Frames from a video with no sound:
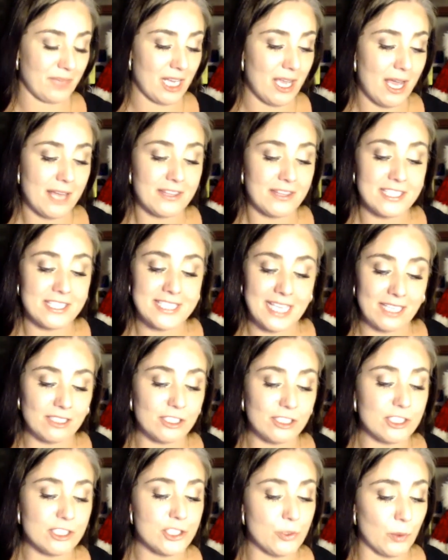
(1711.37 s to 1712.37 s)
The
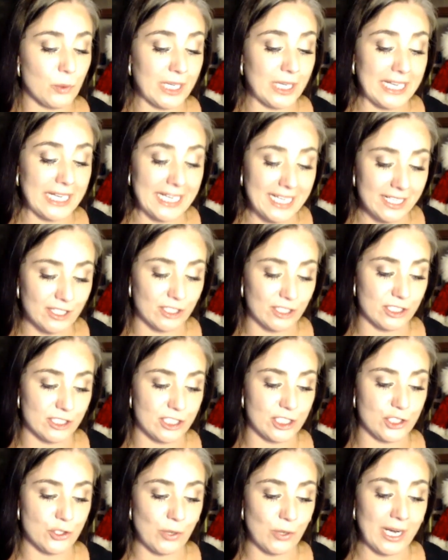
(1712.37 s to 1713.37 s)
settlers were eager
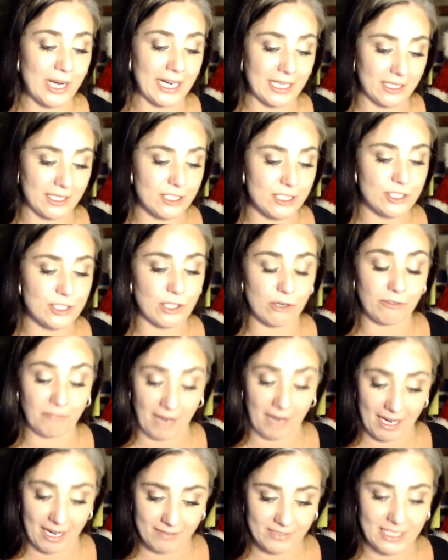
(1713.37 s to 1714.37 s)
to trade, so
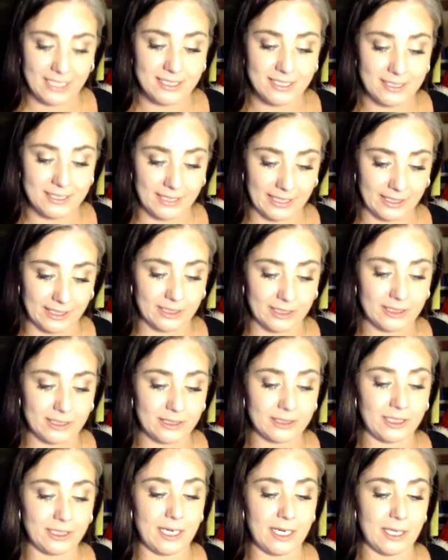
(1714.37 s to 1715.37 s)
5 days later,
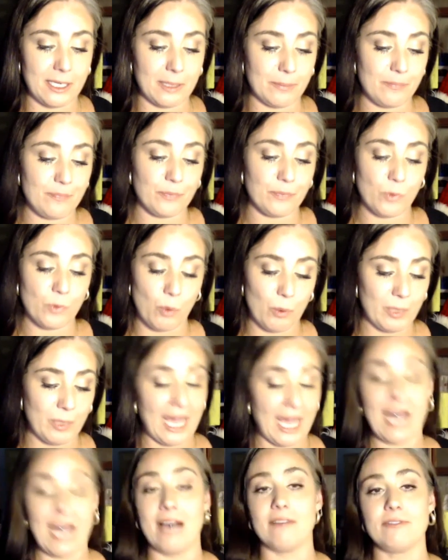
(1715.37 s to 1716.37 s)
what we
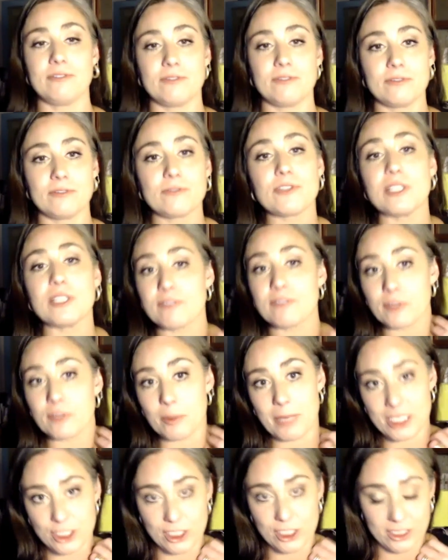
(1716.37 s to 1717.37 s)
have for
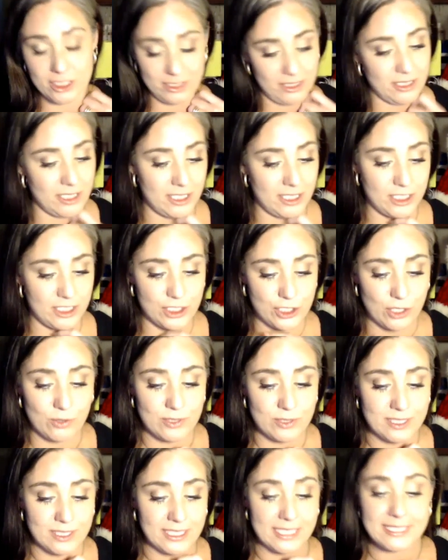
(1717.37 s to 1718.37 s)
information, it
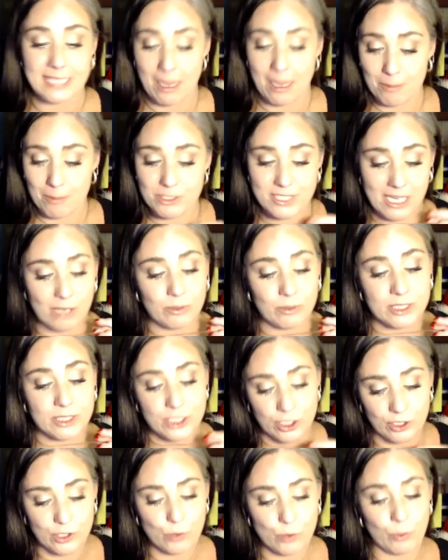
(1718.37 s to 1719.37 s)
shows that Samoset
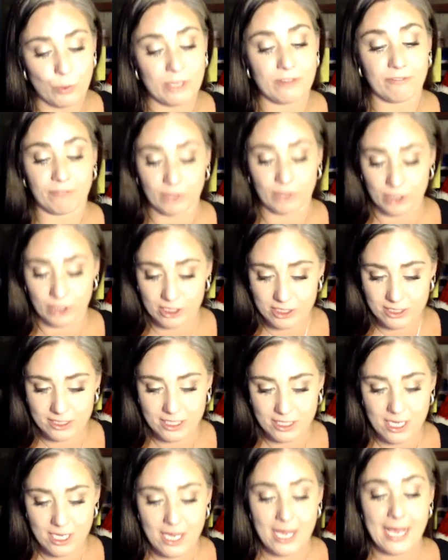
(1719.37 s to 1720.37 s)
returned with furs
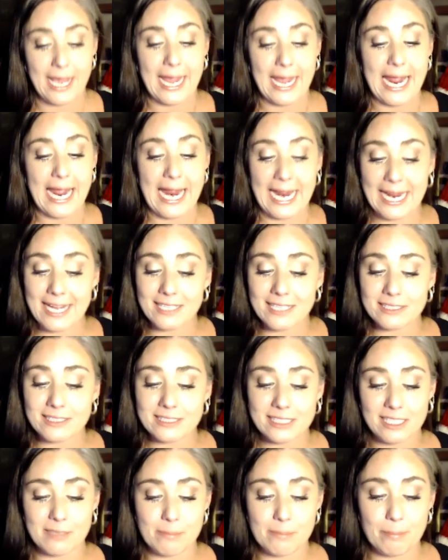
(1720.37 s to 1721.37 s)

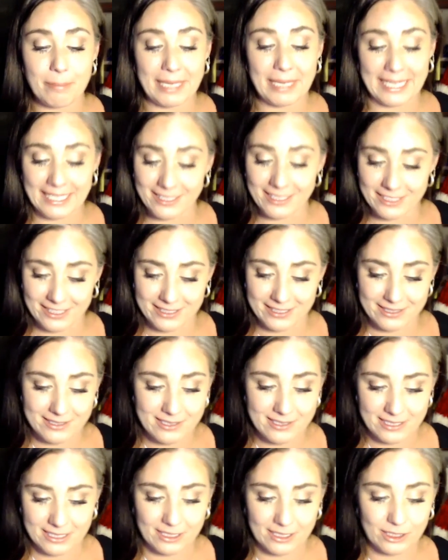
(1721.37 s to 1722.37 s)
and
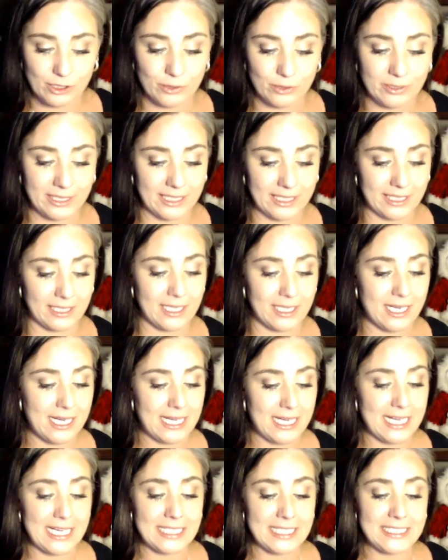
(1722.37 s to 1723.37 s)
companions, including
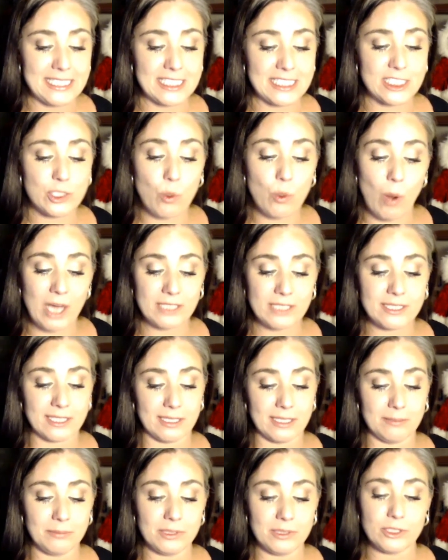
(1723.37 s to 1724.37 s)

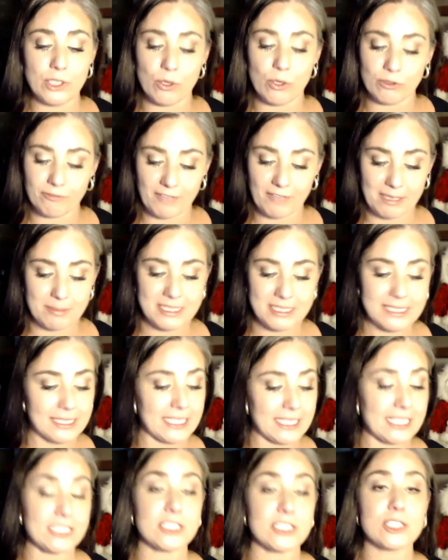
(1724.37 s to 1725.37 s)
Tisquantum, known
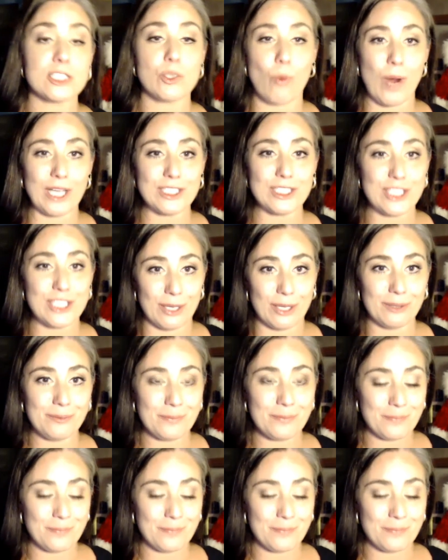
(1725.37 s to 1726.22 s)
famously as Squanto,